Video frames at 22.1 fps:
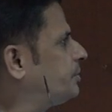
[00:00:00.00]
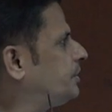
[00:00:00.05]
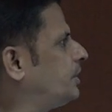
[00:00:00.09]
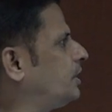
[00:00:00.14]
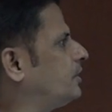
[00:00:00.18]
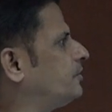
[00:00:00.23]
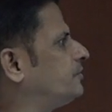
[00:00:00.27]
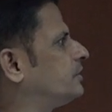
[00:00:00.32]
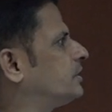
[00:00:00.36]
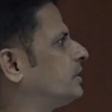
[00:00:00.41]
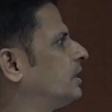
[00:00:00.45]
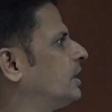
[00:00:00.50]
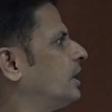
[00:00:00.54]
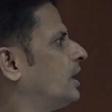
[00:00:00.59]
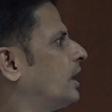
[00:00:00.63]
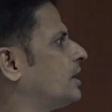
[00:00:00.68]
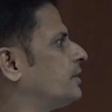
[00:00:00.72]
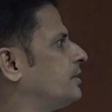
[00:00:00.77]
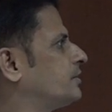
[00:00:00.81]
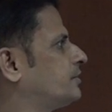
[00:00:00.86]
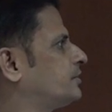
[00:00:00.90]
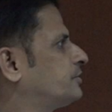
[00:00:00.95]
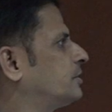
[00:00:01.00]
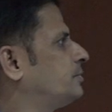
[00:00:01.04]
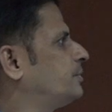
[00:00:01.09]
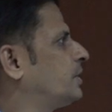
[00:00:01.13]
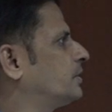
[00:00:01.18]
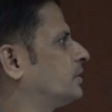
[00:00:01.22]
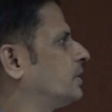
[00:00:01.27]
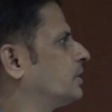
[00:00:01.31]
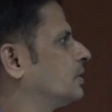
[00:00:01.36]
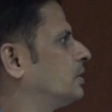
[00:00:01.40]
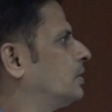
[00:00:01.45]
behavior and decision
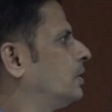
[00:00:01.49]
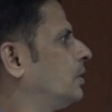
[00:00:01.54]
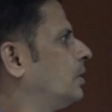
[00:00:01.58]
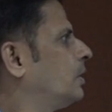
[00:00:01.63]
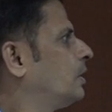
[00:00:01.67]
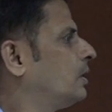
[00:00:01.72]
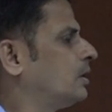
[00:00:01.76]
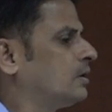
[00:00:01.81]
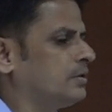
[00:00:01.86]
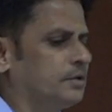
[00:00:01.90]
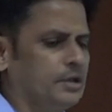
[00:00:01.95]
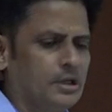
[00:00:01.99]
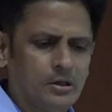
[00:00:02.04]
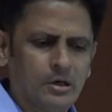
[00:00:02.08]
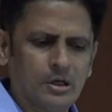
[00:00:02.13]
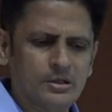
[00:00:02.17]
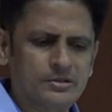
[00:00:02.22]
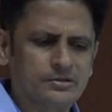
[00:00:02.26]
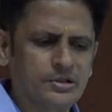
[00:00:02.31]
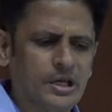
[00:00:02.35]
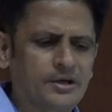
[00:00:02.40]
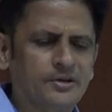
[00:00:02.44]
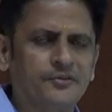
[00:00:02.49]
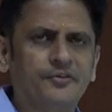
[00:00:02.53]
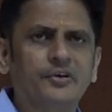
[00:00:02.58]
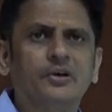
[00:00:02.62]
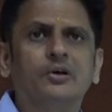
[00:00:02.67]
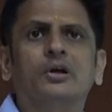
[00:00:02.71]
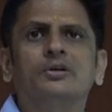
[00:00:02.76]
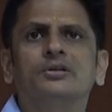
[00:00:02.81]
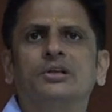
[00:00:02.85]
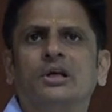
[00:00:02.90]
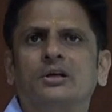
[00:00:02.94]
making. They are not scientific
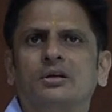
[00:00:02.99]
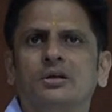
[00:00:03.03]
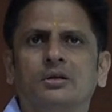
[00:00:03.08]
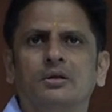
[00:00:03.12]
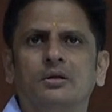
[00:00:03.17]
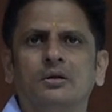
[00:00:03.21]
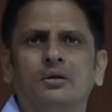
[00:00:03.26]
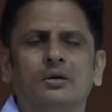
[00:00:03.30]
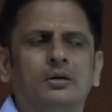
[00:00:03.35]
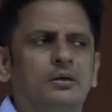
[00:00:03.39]
or technical.